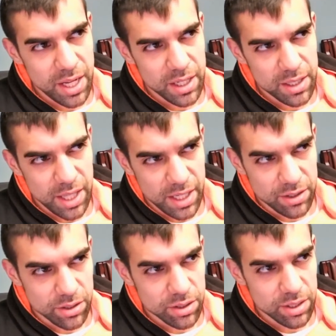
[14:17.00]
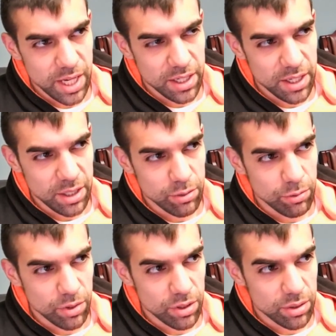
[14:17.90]
lens that it
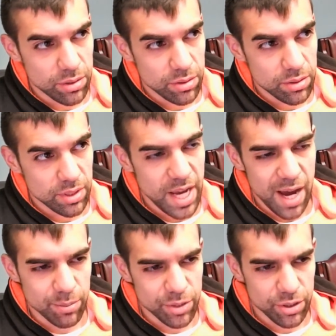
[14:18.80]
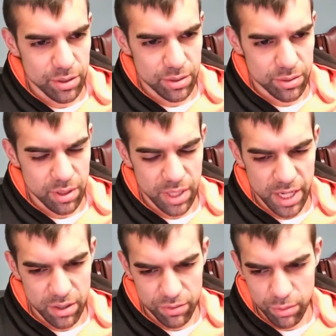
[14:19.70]
will capture the
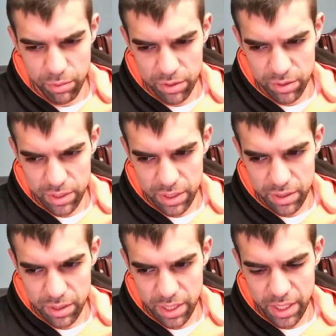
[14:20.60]
light of the world in.